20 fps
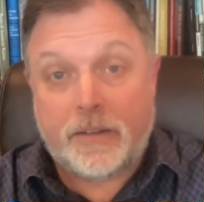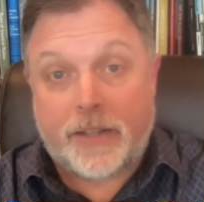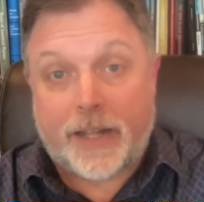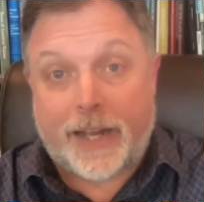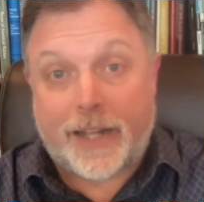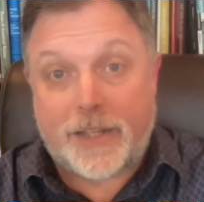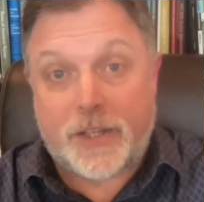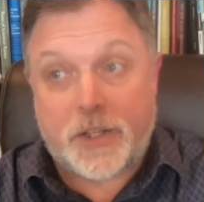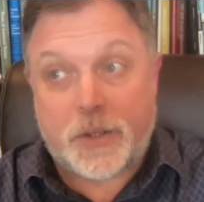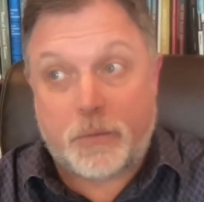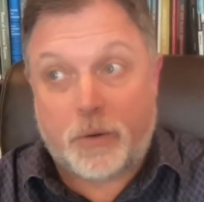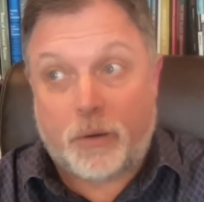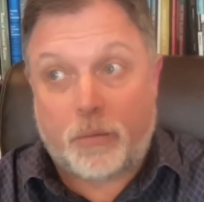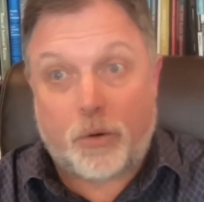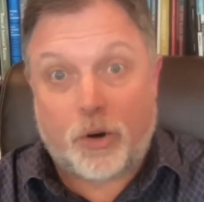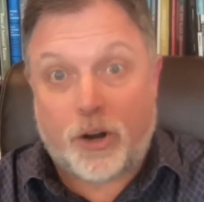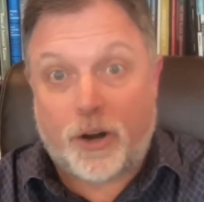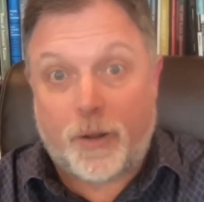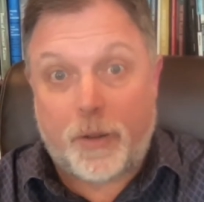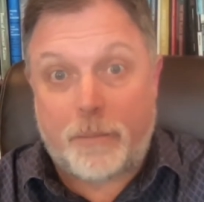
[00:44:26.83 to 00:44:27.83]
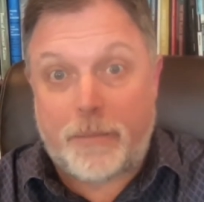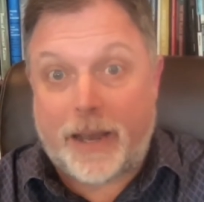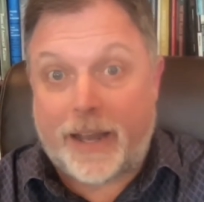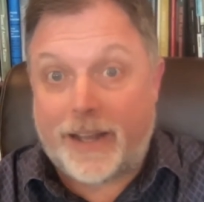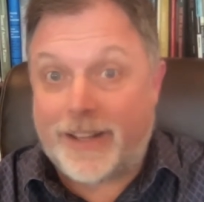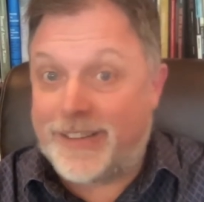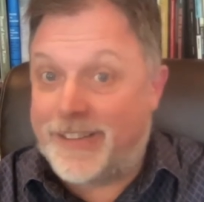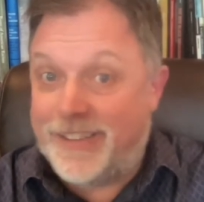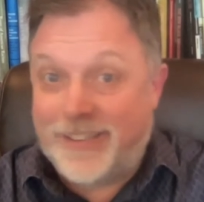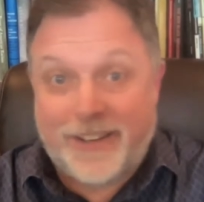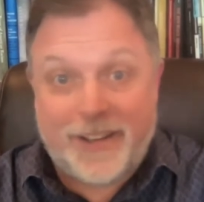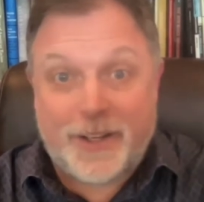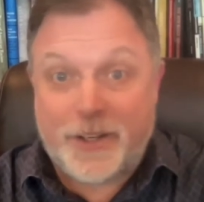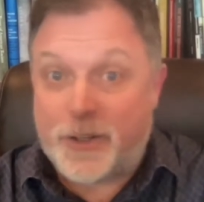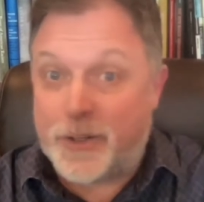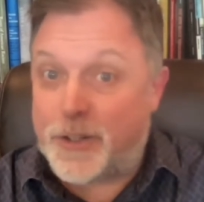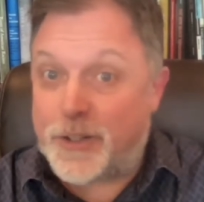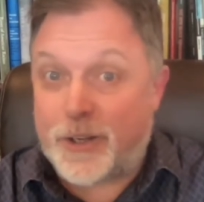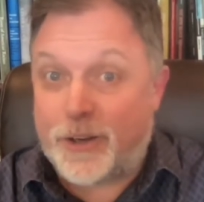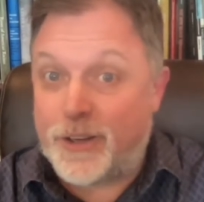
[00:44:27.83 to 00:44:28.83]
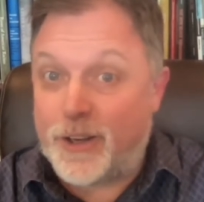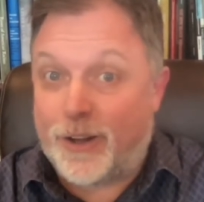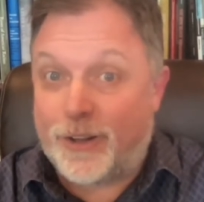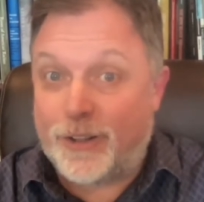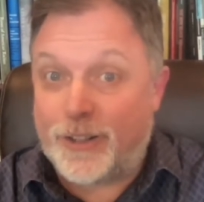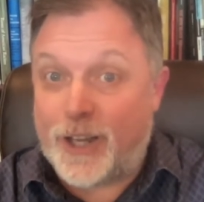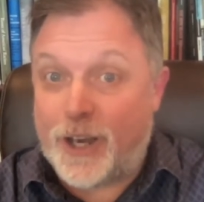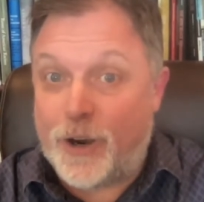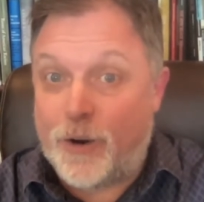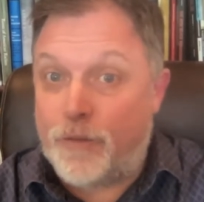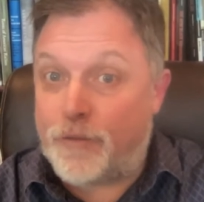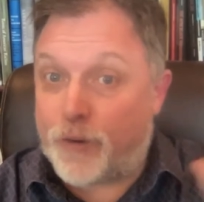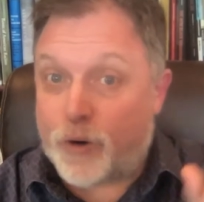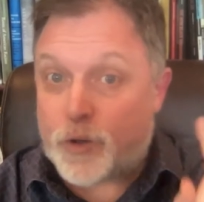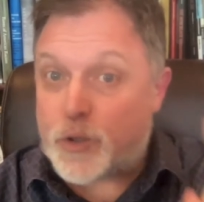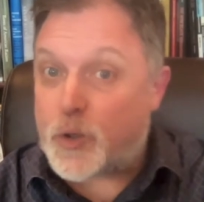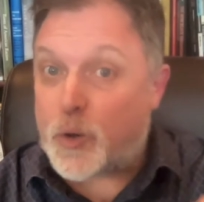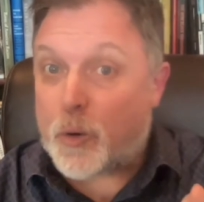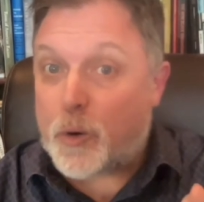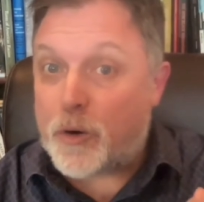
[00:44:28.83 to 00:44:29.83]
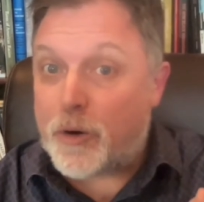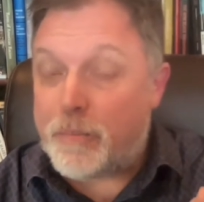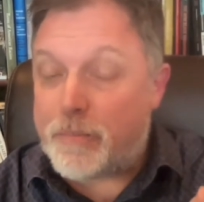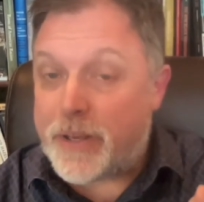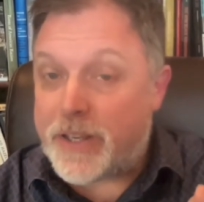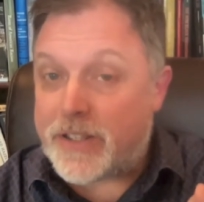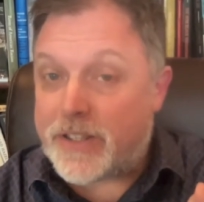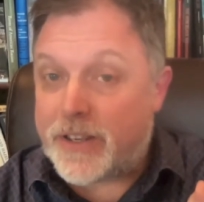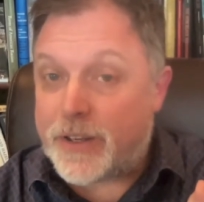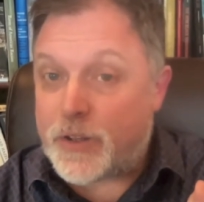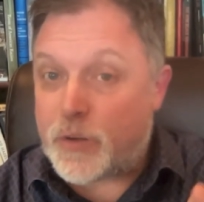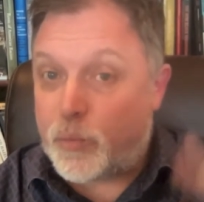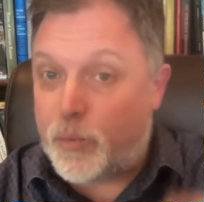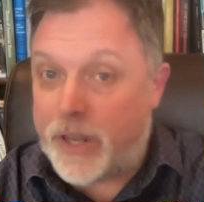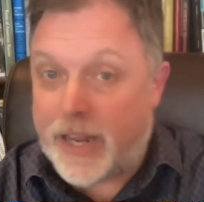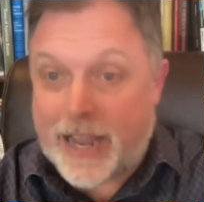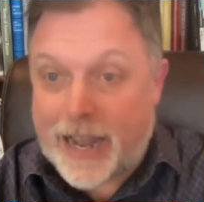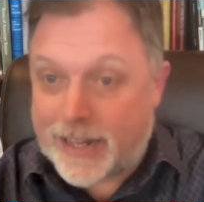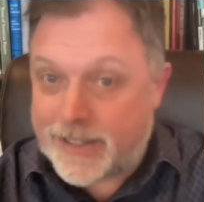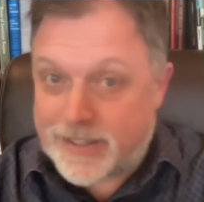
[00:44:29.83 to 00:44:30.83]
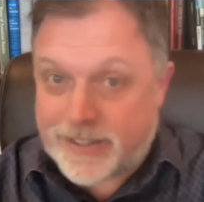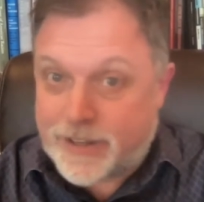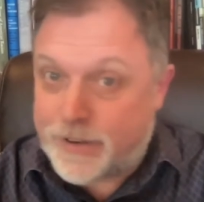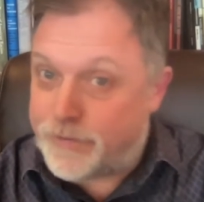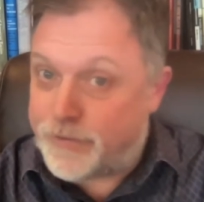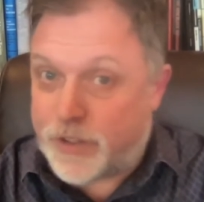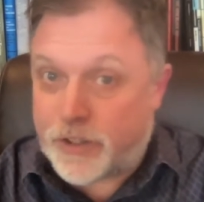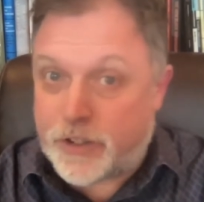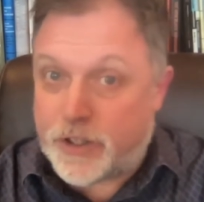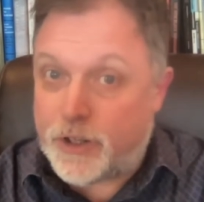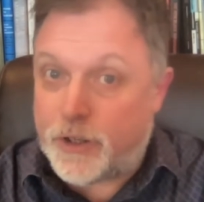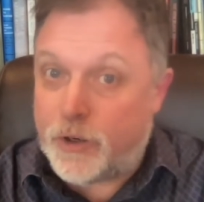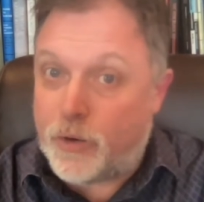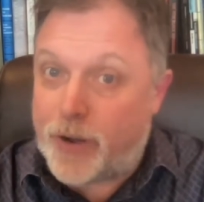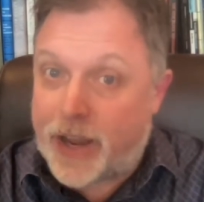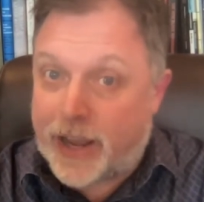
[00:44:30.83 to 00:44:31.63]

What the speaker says: That's what we're all about. Just so y'all know, first order of business, we got stuff to do.